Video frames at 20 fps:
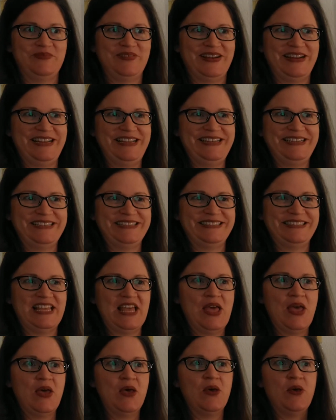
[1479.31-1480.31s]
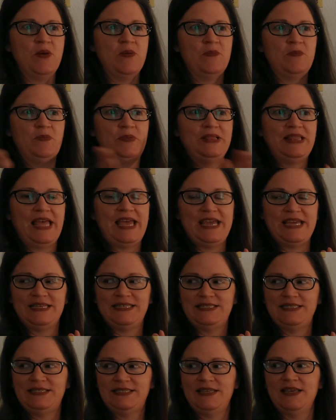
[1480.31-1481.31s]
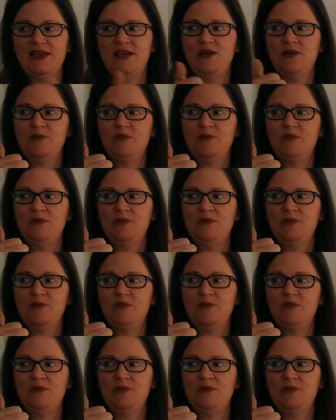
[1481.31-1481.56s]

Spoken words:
Ready? Place.